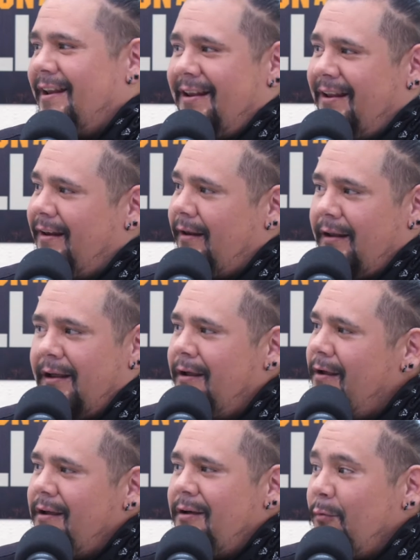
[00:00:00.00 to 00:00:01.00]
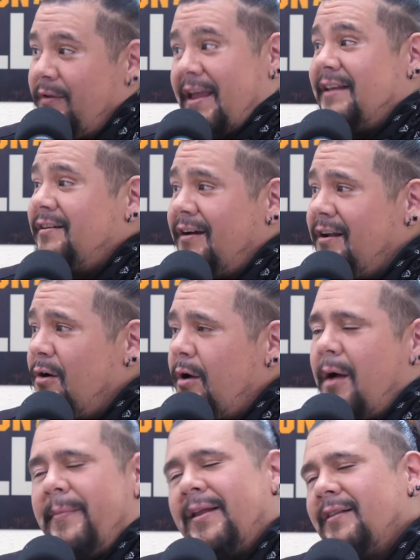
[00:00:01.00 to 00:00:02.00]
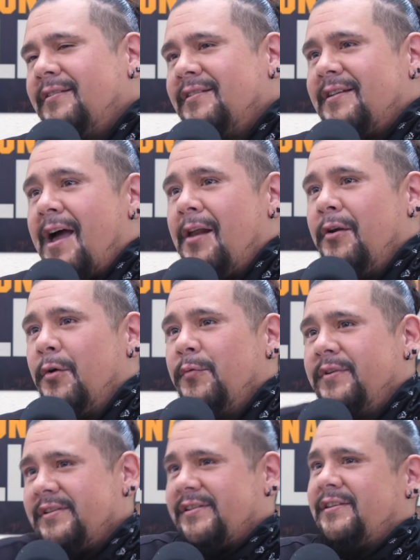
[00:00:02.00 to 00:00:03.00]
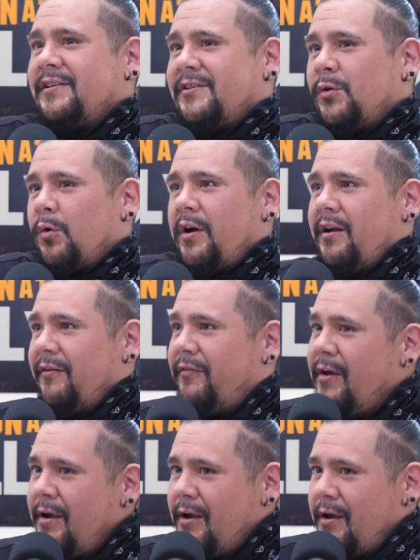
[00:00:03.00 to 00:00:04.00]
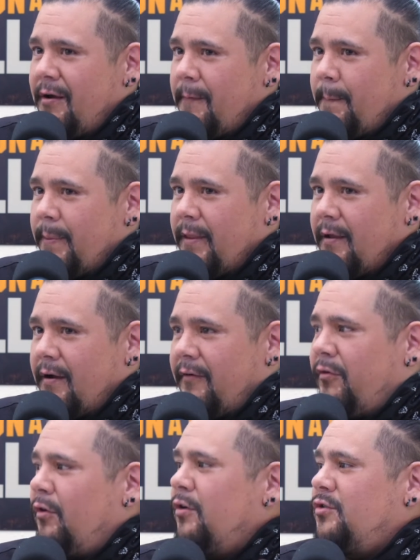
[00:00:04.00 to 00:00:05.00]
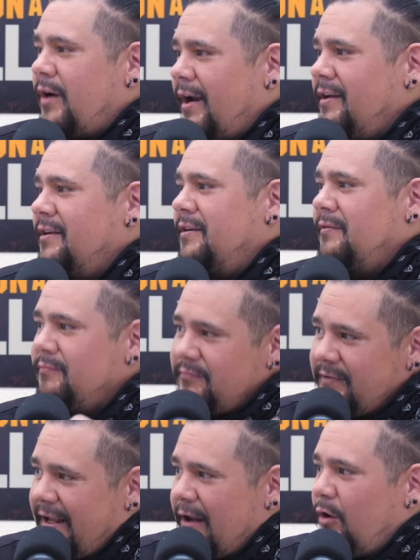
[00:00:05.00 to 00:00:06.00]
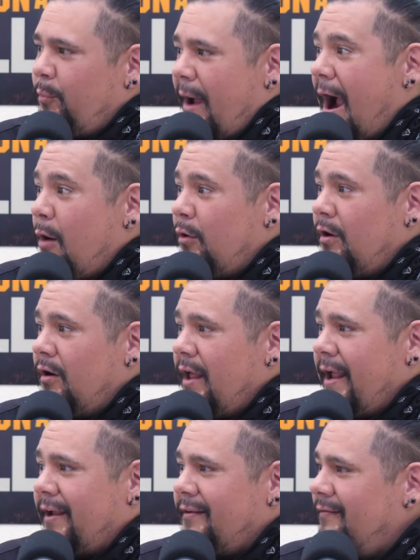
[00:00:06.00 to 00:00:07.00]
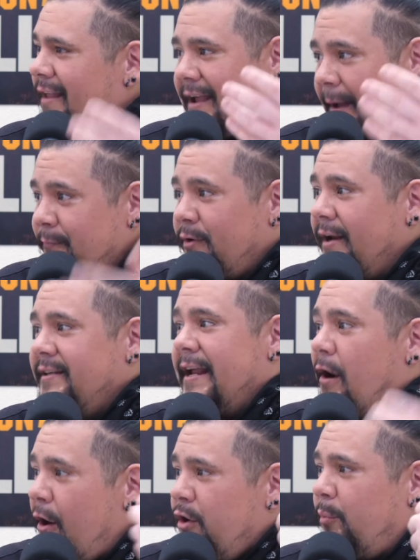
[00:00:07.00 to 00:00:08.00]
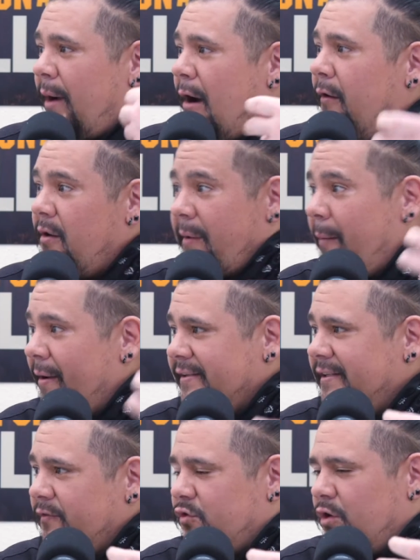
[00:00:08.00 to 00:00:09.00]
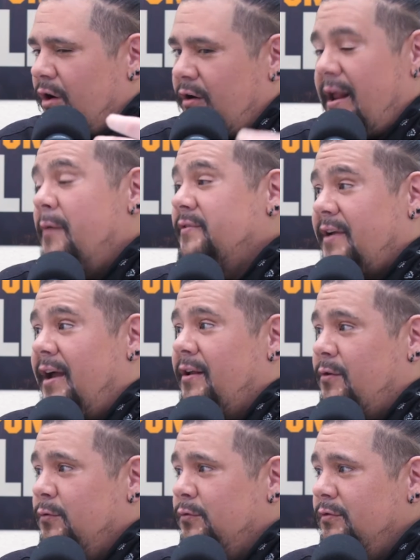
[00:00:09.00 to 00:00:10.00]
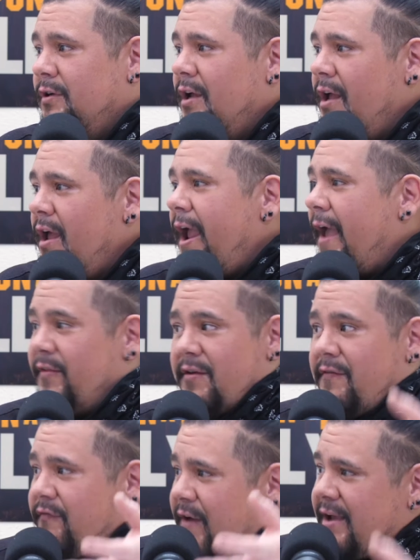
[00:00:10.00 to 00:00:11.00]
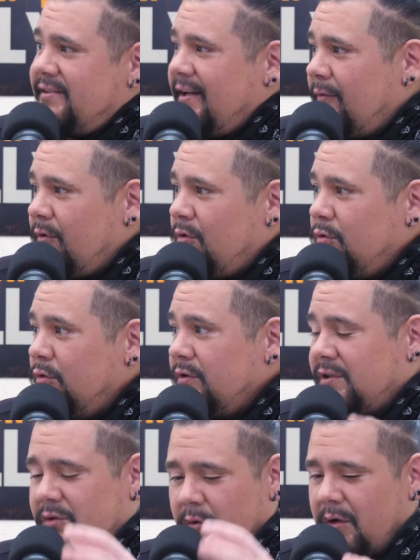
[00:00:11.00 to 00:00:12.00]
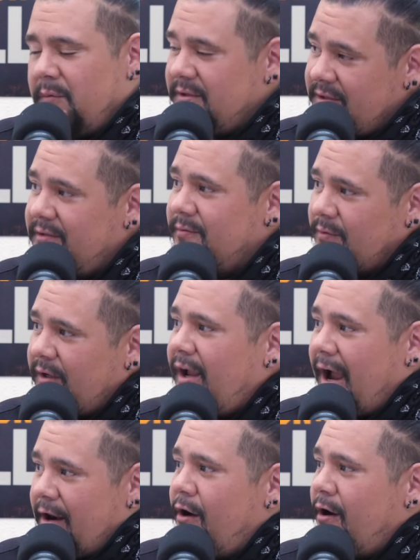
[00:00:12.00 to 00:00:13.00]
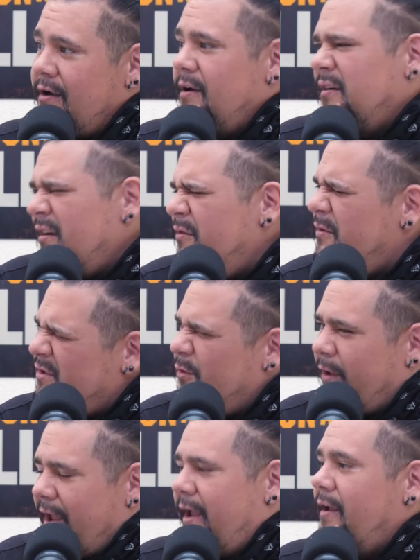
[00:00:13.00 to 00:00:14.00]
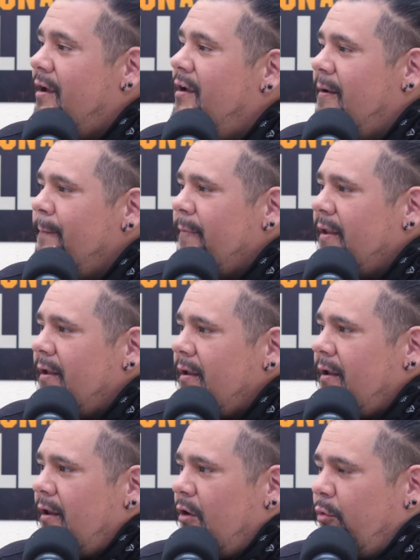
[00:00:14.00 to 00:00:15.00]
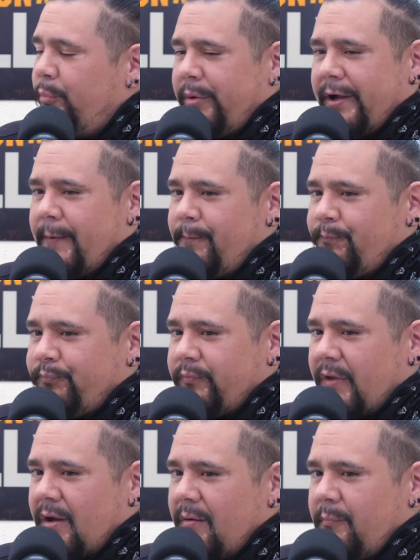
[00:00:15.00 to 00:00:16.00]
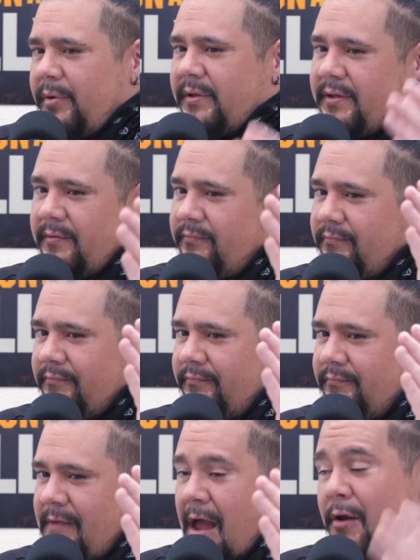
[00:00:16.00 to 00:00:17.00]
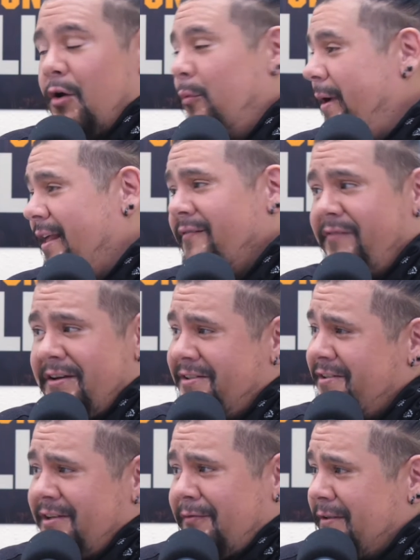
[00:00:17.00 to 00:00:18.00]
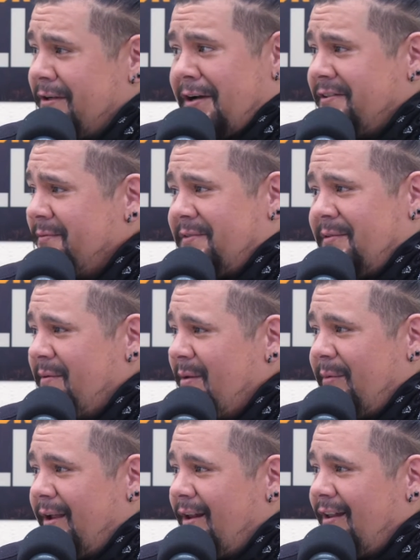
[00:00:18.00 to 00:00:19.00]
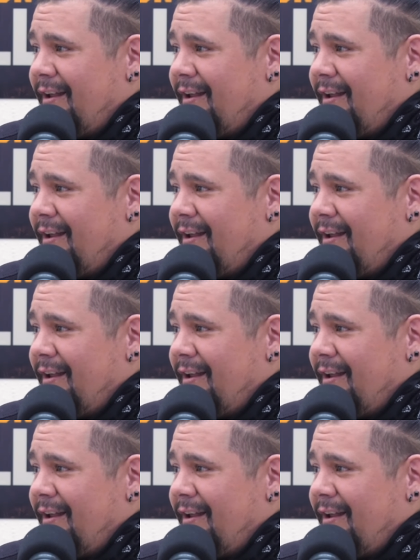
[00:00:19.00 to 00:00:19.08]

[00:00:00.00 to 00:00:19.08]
And then when they started going, I mean, I don't know, just the story of her trying to get her power, like I'm trying to take all your power to make myself stronger. That was kind of cool, and the effects there were cool. The story was kind of, it was okay, but I don't know, man. That Vision stuff was awesome to me, man.